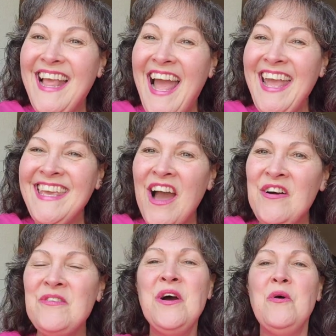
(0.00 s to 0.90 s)
Hey
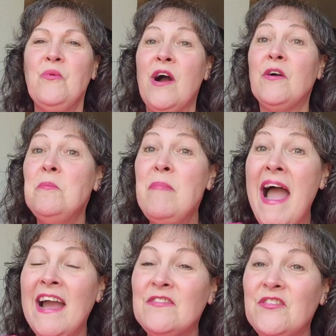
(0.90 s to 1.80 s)
y'all, welcome
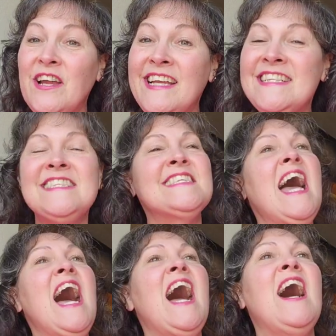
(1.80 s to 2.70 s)
back friends.
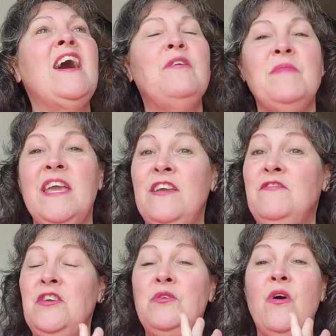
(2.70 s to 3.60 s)
Um,
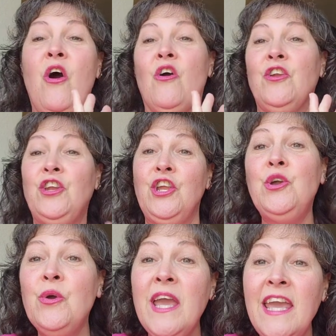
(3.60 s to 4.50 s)
if you are
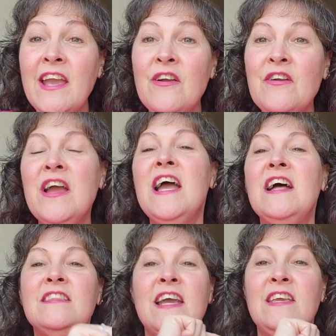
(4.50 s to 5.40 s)
new here,
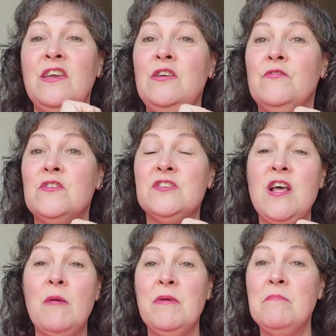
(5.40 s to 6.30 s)
thank you for
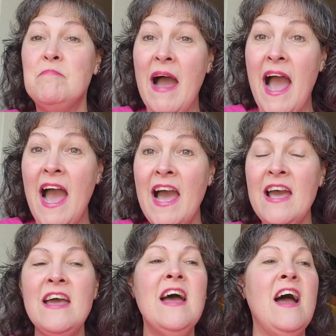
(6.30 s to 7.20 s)
stopping by.
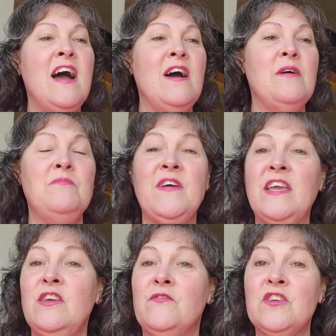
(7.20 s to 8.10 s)
Um,
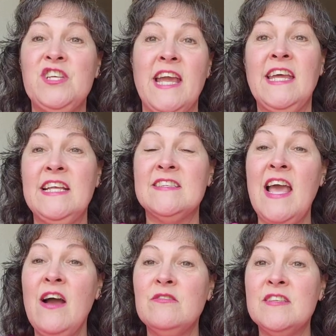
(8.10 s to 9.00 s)
thank you for checking us
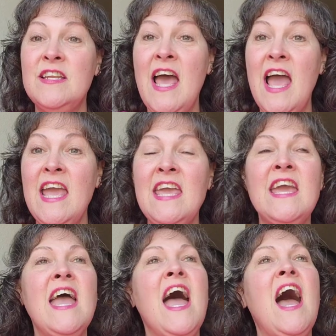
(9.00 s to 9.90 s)
out today.
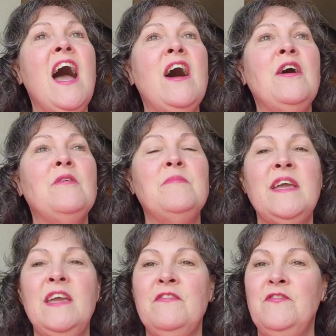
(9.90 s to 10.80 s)
Um,
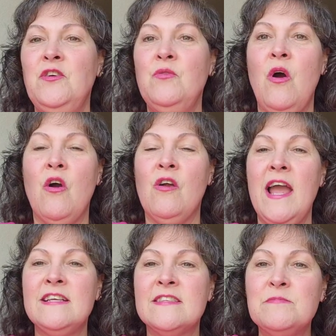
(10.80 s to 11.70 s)
if you are
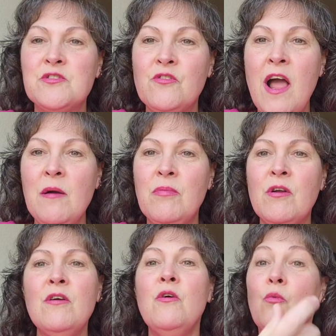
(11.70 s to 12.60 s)
a
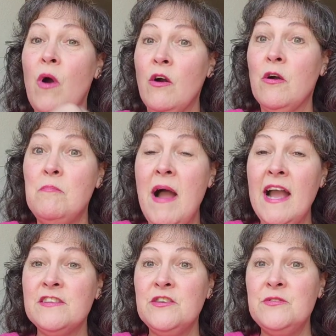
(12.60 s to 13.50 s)
subscriber, welcome
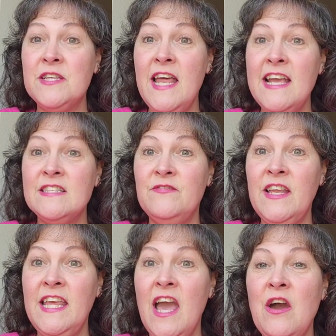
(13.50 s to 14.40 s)
back to today's
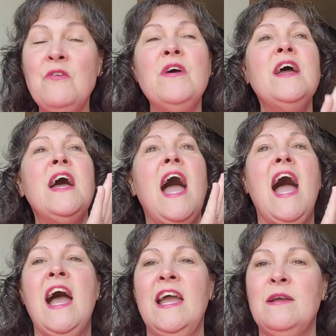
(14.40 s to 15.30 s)
video.
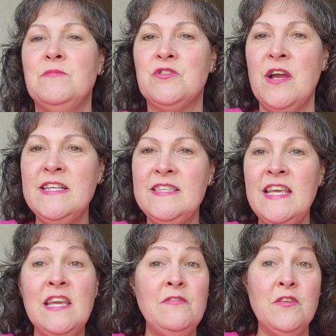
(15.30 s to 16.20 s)
I am
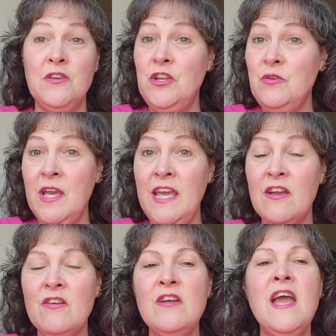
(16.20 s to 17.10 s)
Tracy if you're new
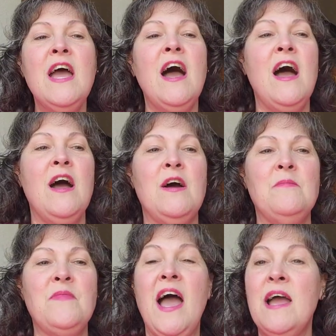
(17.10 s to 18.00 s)
here.
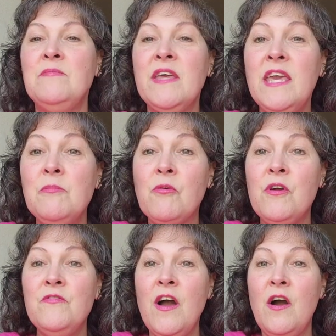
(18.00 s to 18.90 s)
Um, I'm the keeper
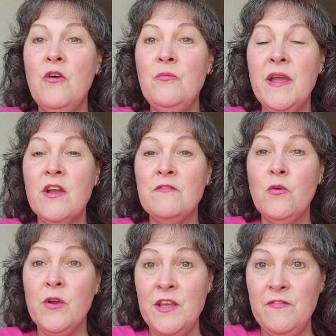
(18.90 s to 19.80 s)
of the home here at
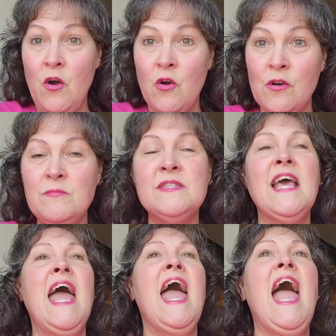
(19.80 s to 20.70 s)
4D Farms.
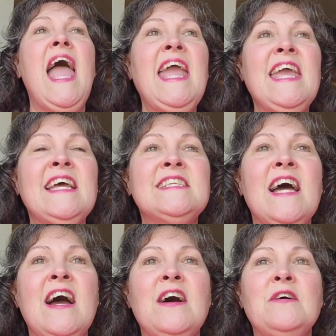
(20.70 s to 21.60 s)
And
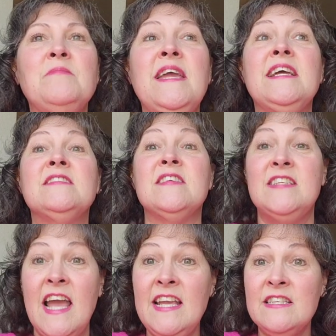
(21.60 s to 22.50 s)
um, in
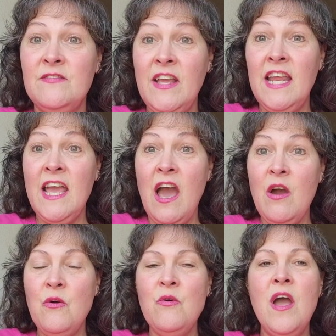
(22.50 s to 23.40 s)
today's
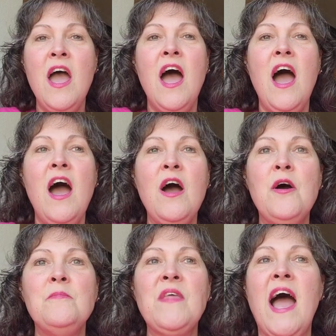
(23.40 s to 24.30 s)
video,
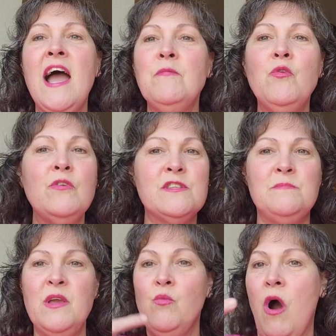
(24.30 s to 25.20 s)
um, I'm going to
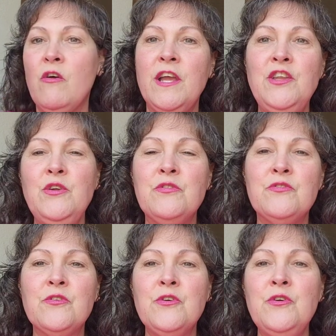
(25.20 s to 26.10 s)
be walking you
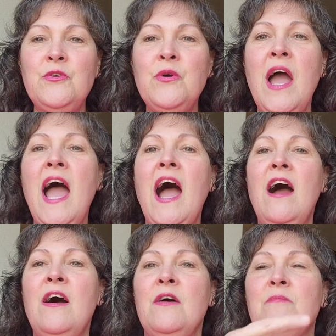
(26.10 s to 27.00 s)
through
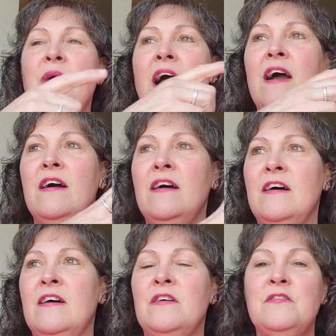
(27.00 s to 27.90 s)

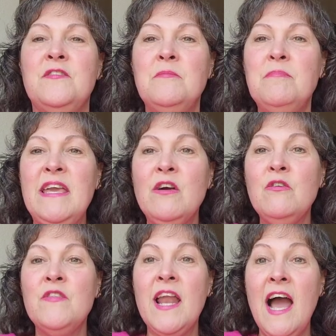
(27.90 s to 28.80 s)
uh, the meal
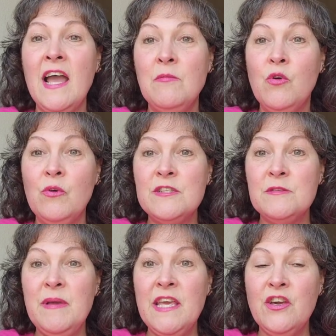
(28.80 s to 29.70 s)
that I am going
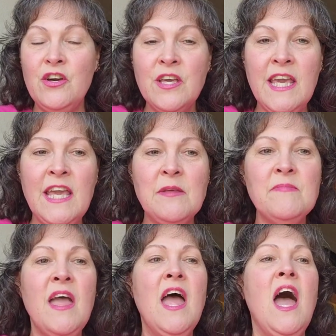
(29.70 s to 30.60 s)
to be cooking.
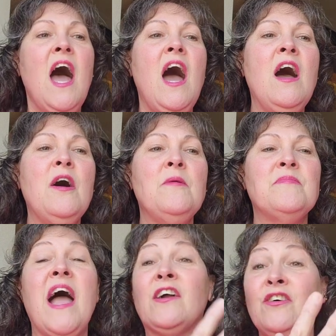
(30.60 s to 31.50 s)

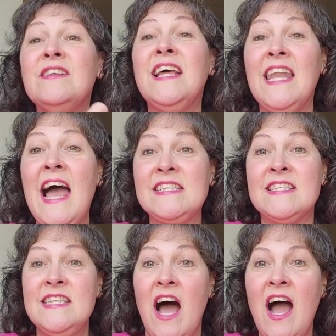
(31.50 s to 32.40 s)
Um, I cooked it
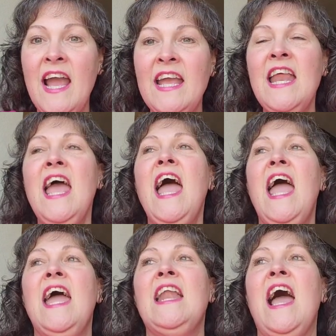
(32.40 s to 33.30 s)
last night
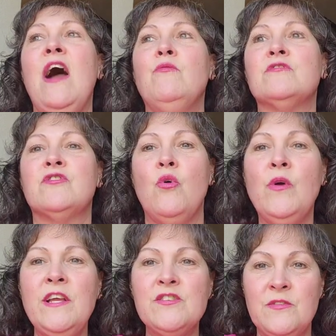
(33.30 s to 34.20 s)
and I was
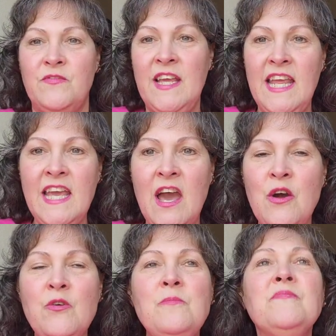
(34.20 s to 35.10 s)
going to
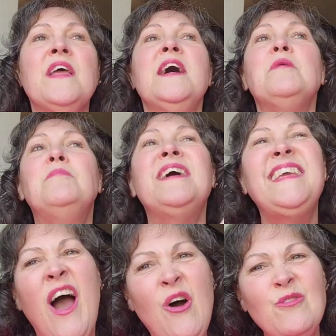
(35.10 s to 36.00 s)
video, but
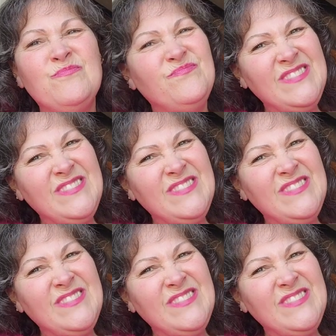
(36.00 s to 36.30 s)
y'all,